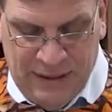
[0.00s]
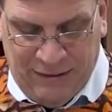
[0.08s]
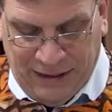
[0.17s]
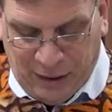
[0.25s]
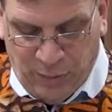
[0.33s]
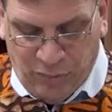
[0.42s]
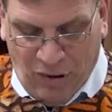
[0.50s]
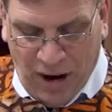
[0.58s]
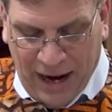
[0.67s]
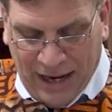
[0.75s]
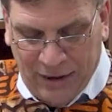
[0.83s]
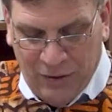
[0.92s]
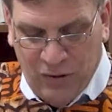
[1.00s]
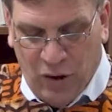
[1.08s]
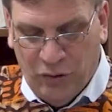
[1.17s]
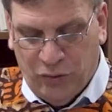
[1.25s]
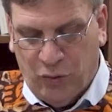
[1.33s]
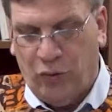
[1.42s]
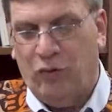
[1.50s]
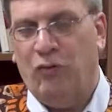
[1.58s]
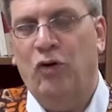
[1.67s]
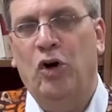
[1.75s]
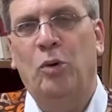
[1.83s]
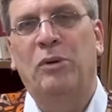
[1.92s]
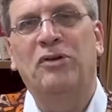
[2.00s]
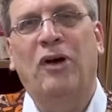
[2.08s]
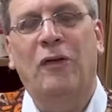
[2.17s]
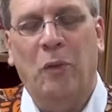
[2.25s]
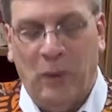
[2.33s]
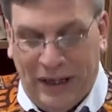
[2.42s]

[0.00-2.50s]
It's like a bride who knows her groom is on the